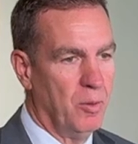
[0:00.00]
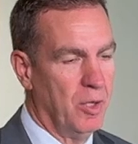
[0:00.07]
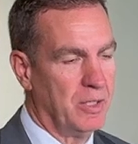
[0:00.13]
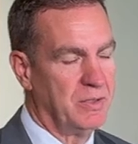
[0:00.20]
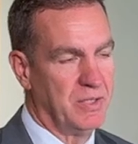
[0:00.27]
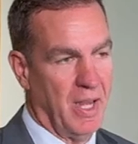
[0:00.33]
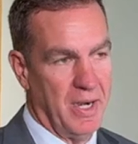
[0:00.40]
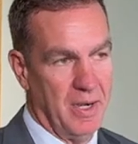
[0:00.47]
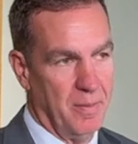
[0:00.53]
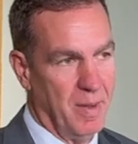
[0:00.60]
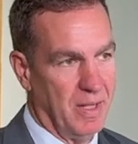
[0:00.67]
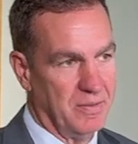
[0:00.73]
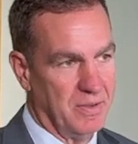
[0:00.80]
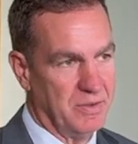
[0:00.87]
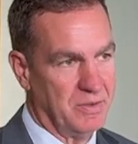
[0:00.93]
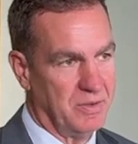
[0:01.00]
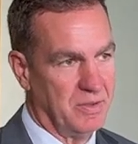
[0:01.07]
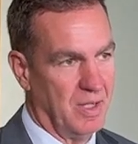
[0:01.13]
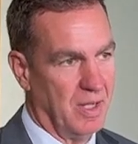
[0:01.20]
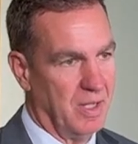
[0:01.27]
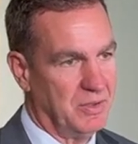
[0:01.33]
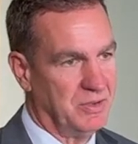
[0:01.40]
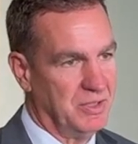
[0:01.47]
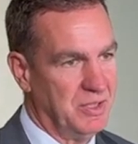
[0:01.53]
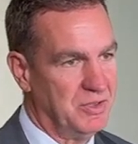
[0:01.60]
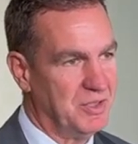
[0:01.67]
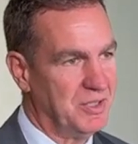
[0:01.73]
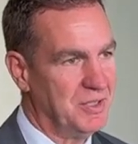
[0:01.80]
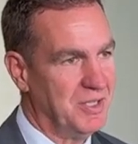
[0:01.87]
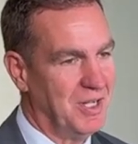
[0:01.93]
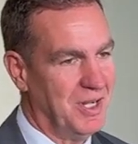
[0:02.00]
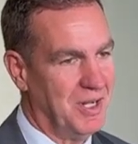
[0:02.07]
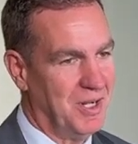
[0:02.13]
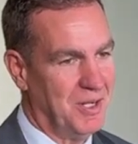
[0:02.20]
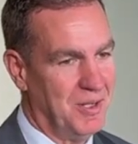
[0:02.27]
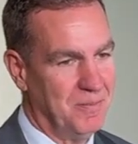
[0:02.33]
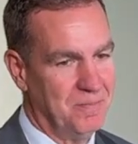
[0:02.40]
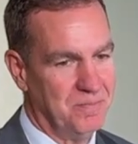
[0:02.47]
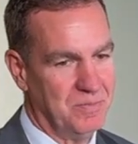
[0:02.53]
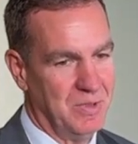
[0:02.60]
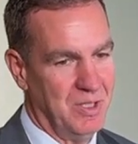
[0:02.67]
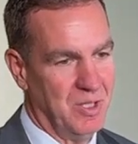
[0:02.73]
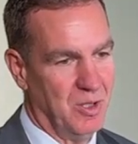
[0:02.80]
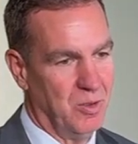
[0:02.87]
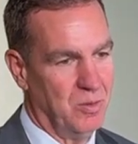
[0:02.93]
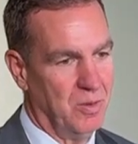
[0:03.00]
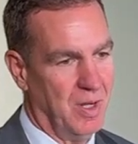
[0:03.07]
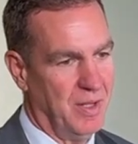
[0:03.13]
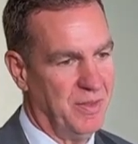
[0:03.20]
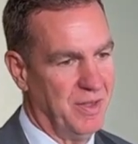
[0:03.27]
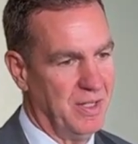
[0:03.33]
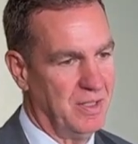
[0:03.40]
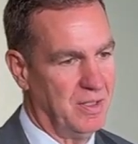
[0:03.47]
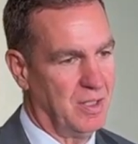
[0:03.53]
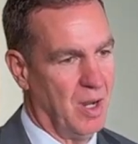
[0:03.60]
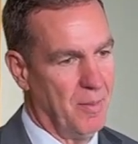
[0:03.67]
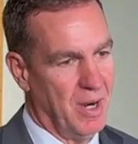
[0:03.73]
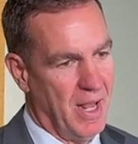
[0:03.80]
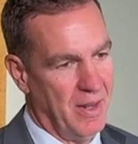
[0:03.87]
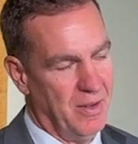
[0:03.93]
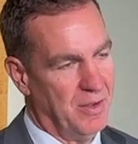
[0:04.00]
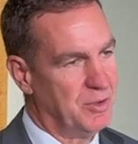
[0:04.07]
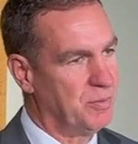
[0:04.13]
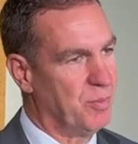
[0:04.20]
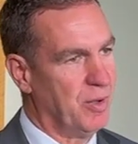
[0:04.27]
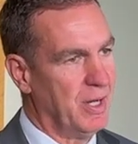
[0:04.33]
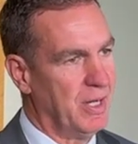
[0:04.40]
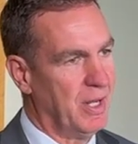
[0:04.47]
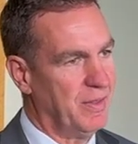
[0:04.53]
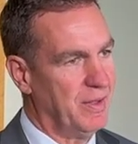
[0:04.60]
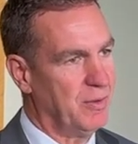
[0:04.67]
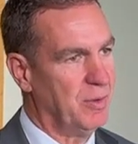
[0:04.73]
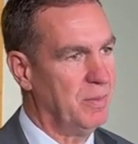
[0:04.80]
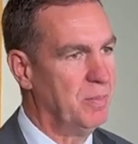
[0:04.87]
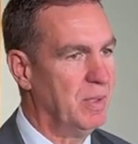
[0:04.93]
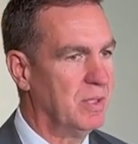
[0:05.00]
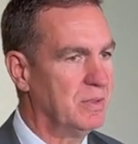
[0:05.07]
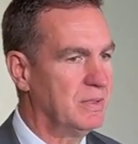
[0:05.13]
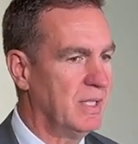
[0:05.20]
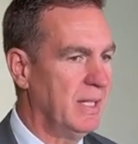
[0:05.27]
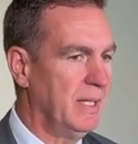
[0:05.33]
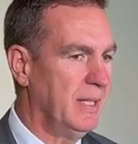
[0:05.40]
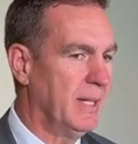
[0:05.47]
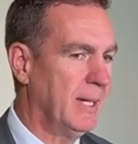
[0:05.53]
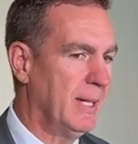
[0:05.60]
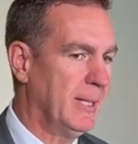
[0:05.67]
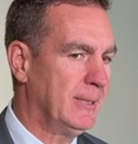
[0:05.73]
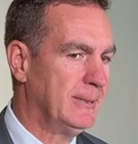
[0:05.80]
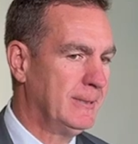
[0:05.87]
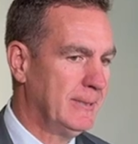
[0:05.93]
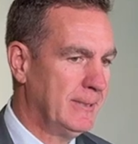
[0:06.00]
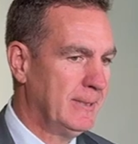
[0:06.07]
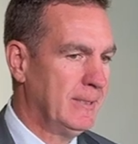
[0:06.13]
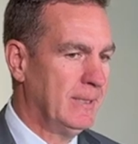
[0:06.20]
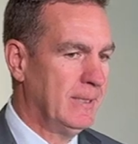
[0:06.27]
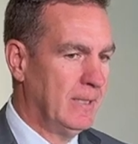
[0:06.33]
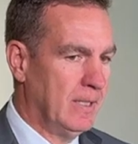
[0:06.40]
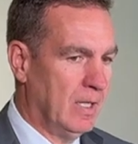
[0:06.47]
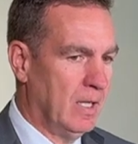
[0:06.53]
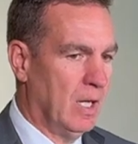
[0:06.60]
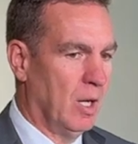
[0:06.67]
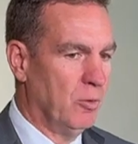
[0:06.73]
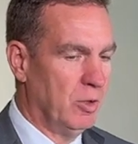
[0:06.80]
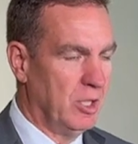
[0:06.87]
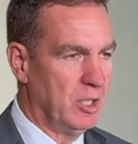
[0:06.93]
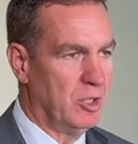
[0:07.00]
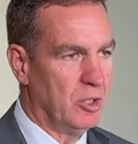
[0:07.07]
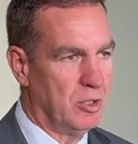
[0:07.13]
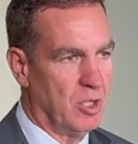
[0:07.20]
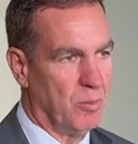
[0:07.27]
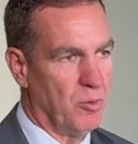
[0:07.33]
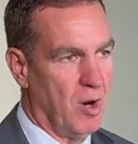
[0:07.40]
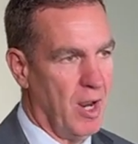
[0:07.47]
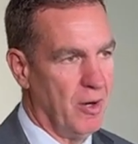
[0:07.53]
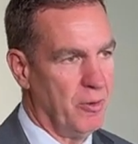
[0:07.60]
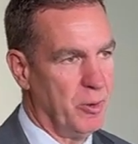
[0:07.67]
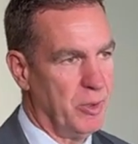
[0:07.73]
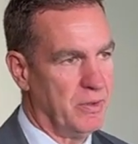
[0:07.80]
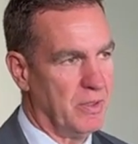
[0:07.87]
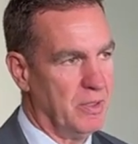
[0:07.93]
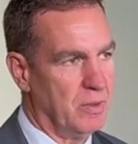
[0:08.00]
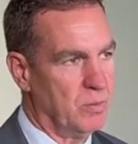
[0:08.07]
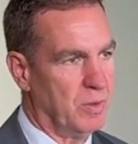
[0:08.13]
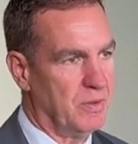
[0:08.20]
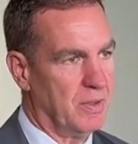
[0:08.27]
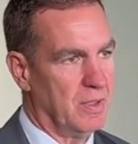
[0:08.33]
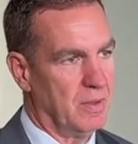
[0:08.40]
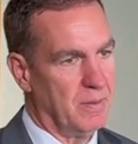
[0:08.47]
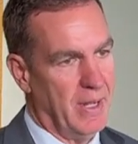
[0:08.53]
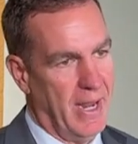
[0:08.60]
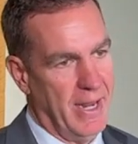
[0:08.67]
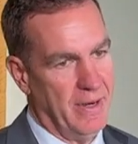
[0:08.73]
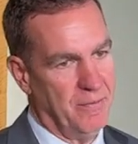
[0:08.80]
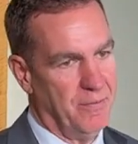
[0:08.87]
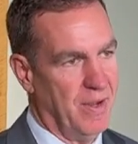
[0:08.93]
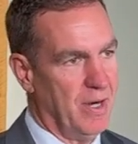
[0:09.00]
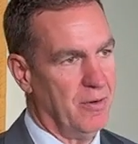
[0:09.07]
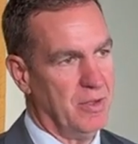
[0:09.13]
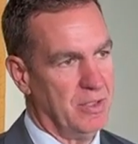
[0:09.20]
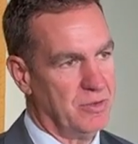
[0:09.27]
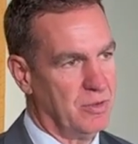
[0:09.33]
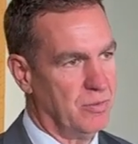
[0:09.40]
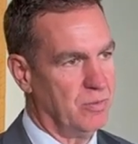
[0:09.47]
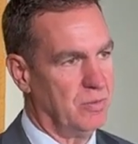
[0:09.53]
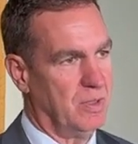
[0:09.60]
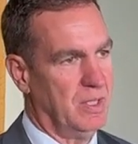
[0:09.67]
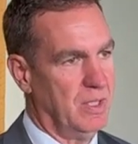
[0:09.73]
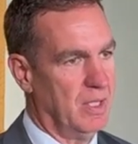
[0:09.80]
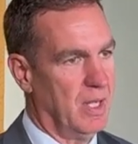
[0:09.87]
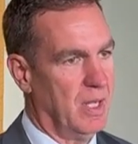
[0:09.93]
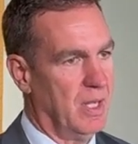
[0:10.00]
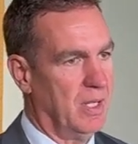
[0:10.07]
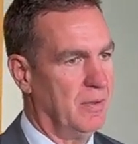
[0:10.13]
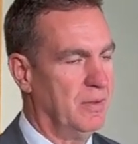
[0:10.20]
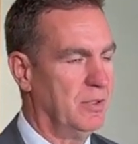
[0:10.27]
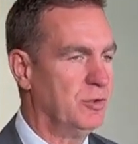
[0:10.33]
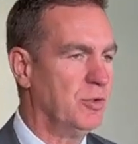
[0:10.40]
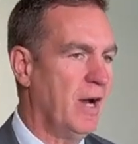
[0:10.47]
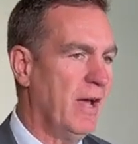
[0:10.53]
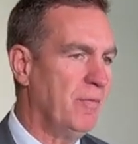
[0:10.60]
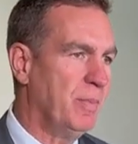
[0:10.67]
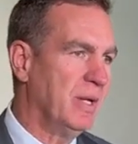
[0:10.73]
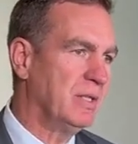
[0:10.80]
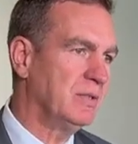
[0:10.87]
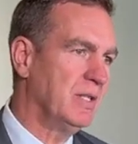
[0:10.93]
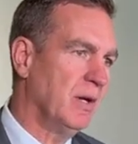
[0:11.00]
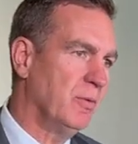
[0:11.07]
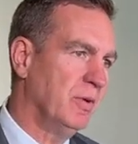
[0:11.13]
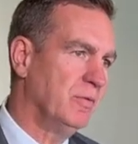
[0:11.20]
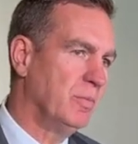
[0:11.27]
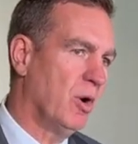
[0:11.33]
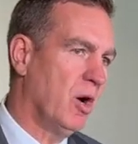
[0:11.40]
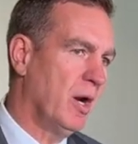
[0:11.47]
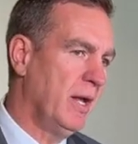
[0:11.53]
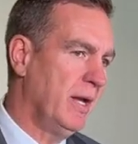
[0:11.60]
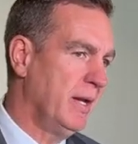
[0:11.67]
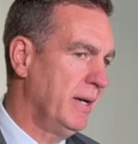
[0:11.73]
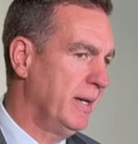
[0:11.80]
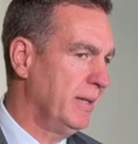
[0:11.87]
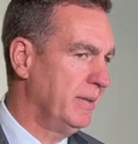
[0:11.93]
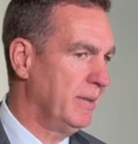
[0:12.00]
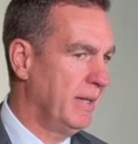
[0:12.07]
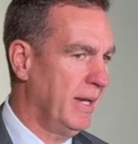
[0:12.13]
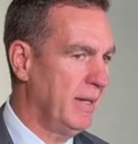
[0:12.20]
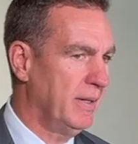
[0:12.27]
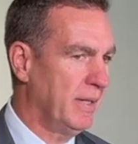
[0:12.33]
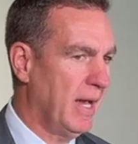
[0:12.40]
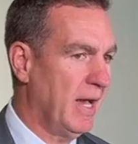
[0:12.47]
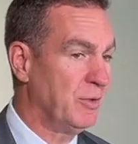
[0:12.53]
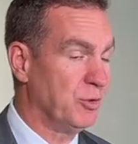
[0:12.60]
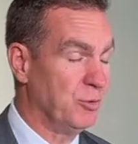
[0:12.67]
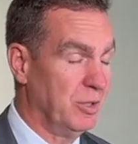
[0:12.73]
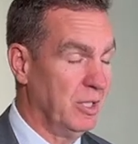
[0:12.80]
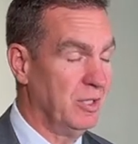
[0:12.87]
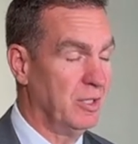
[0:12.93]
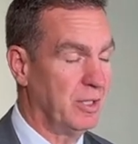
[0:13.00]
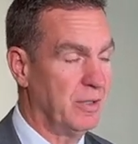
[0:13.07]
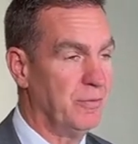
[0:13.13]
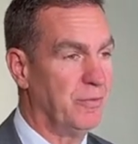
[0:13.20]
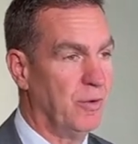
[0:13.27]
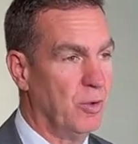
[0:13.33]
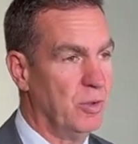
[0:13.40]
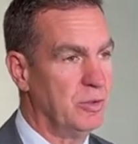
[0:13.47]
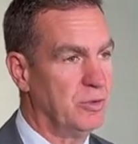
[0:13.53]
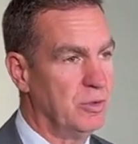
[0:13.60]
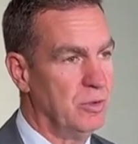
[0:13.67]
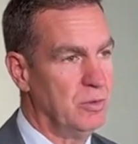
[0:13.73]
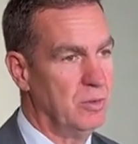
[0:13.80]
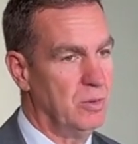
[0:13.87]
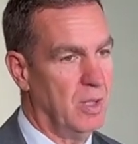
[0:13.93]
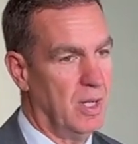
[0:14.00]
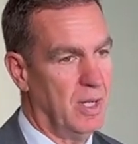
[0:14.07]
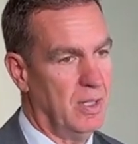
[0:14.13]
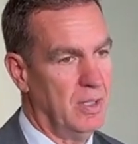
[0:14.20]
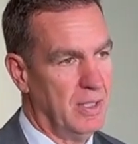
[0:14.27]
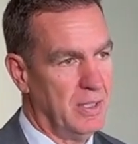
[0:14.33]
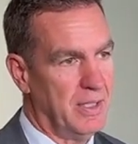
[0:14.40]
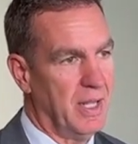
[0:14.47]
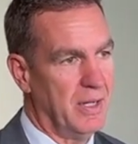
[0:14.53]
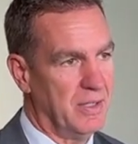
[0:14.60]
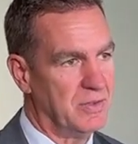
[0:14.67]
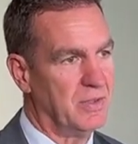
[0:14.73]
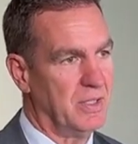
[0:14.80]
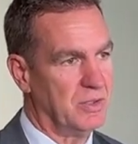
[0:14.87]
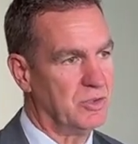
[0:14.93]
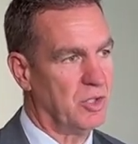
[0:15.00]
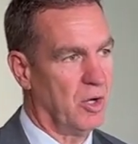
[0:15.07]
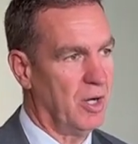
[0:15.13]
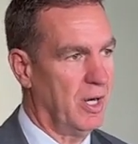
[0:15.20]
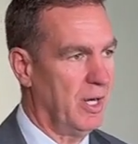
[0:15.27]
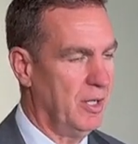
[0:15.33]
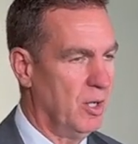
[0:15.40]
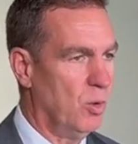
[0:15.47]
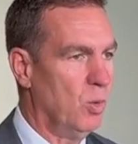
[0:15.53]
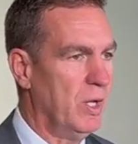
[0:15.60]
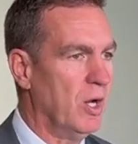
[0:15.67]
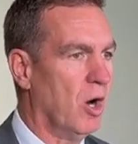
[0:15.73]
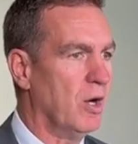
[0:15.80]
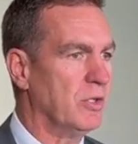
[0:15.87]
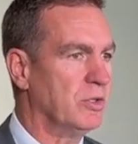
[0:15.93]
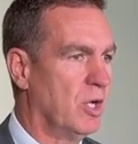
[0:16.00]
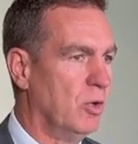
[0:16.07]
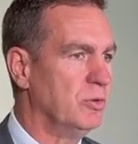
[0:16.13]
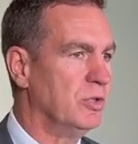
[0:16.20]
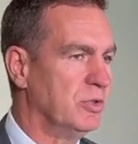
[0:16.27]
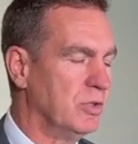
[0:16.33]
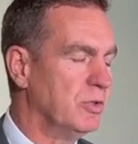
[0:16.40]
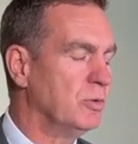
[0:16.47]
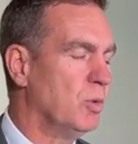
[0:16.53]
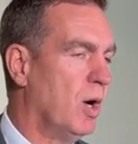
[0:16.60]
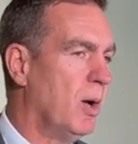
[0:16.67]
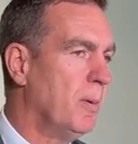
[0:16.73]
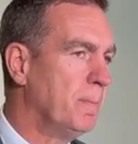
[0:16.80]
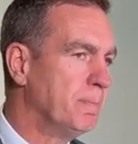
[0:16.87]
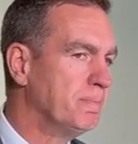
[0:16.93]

We're excited about this season. You know, I think coming out of the spring, I think we built a really good camaraderie with the added veterans, the draft picks that we've brought in, and the guys are really looking forward to getting this thing started. I know we are as coaches as well.